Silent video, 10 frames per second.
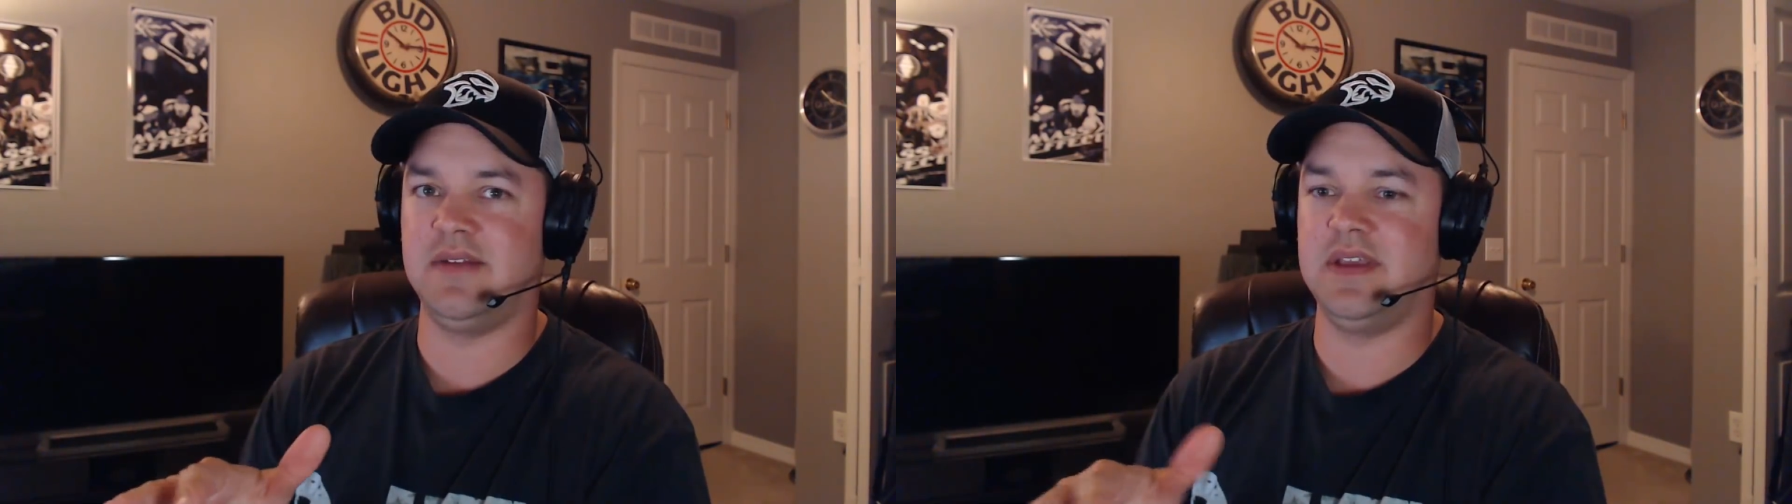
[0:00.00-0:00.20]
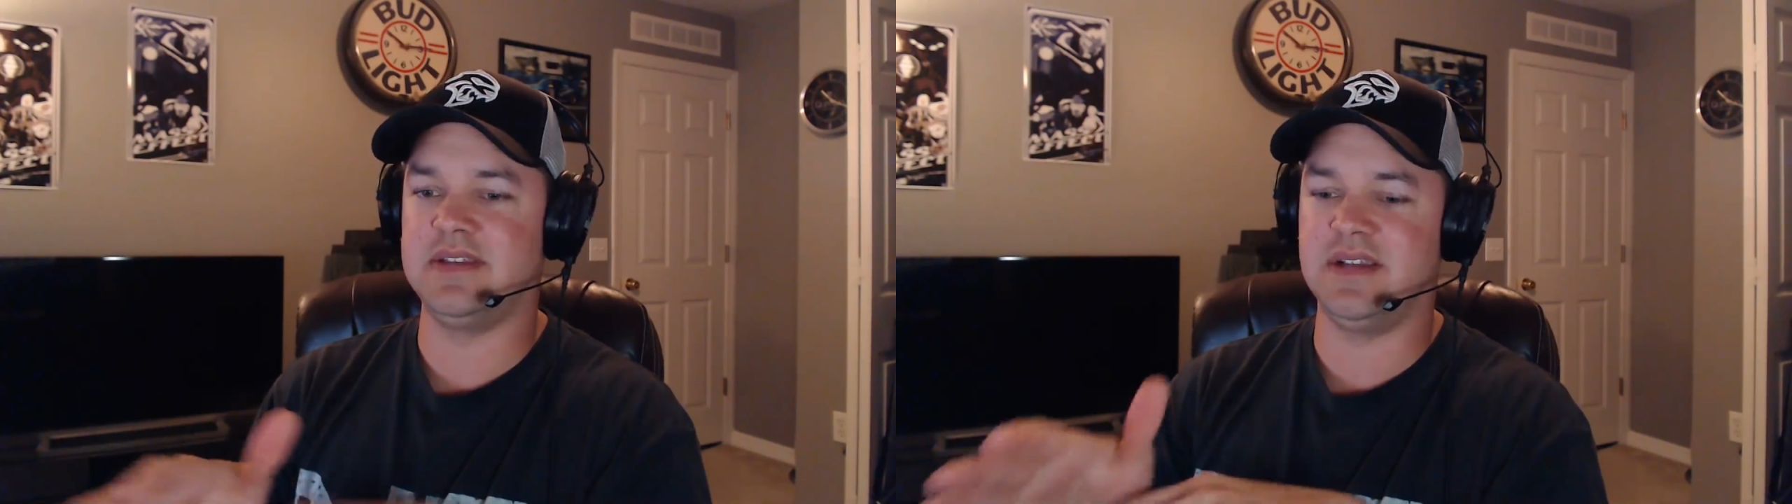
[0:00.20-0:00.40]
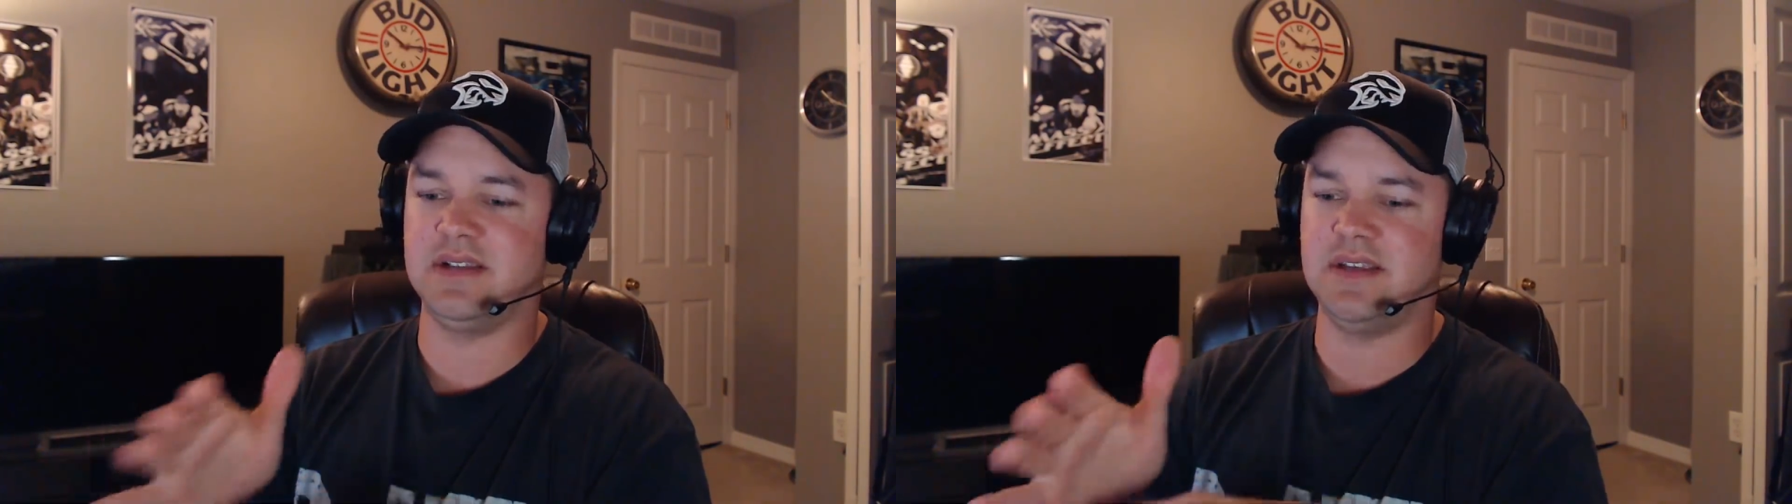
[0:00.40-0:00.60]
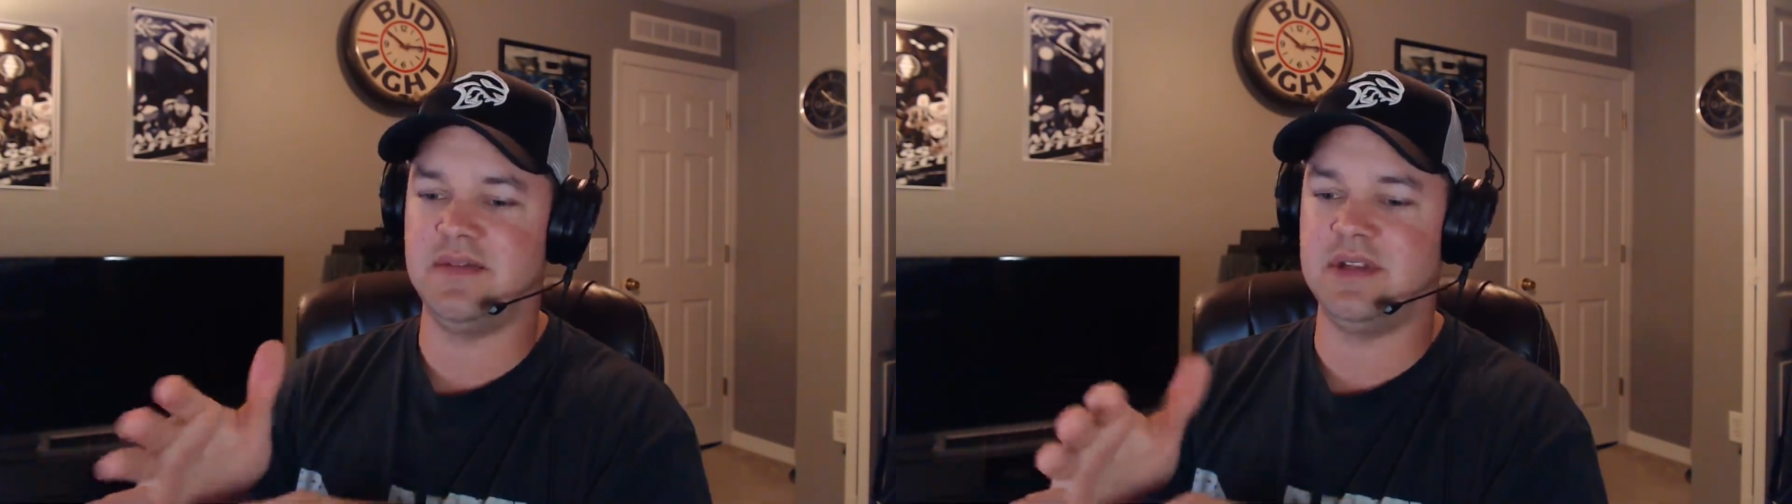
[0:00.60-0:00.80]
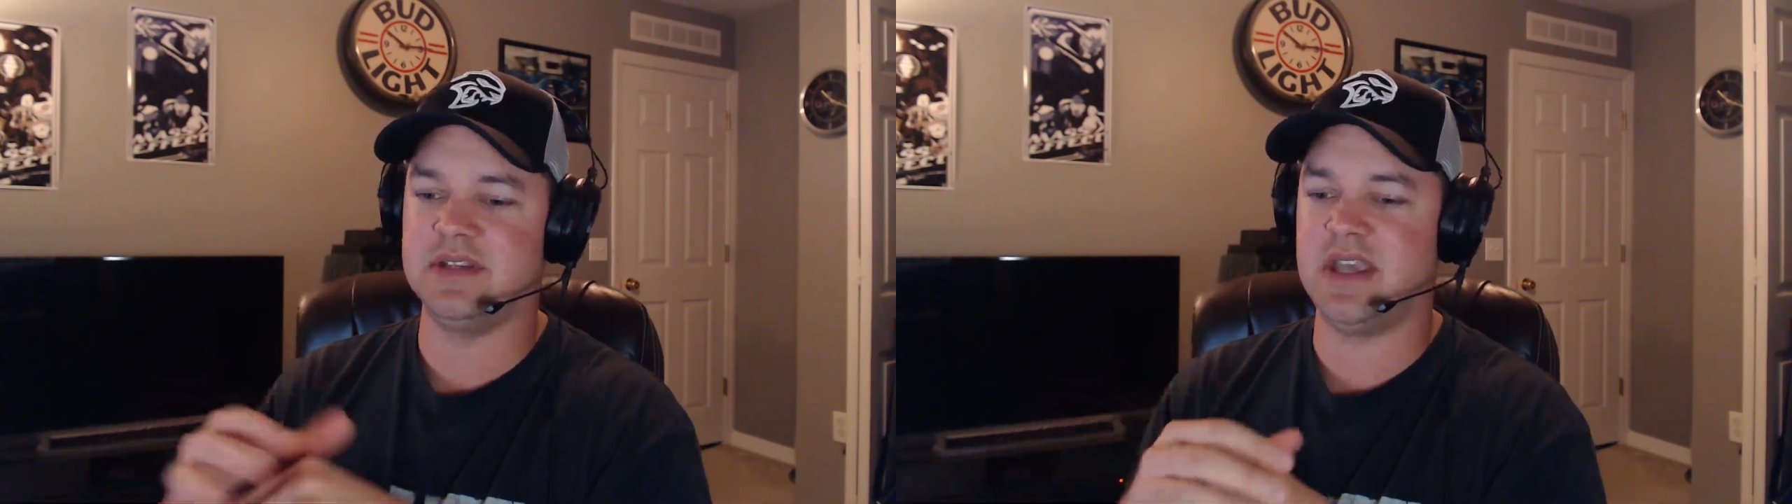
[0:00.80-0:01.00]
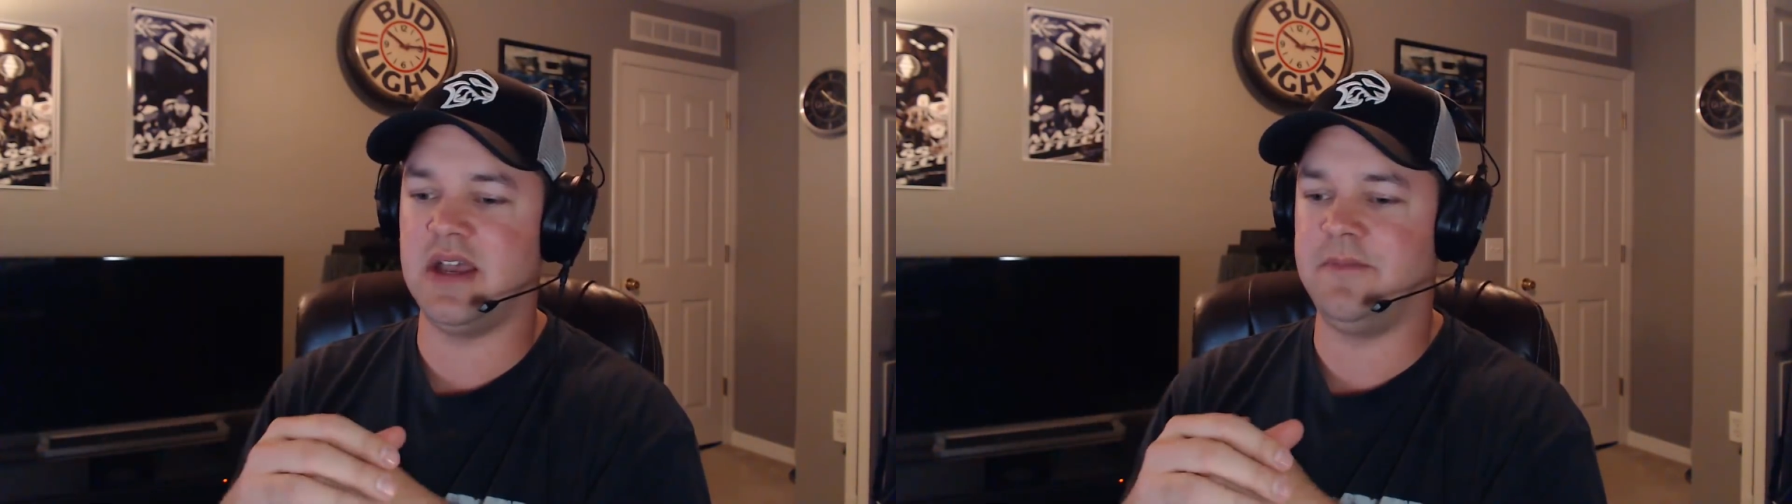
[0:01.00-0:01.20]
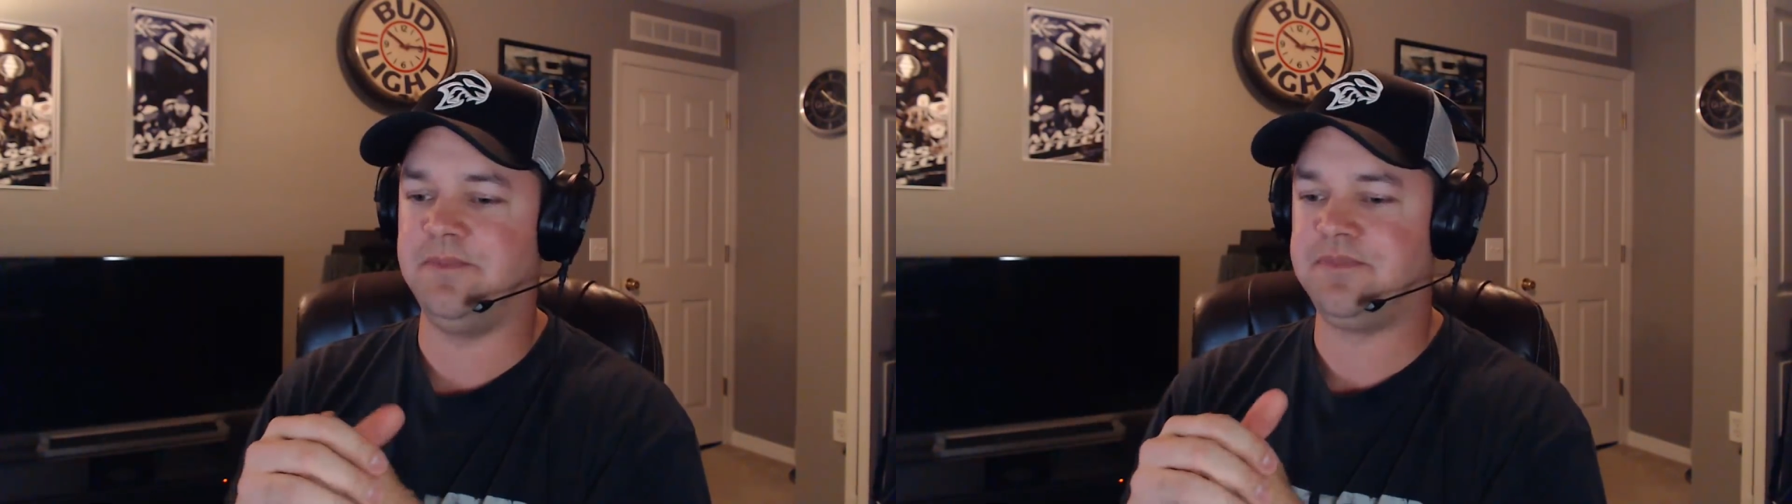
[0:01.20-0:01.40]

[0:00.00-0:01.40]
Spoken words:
If they give you a discount,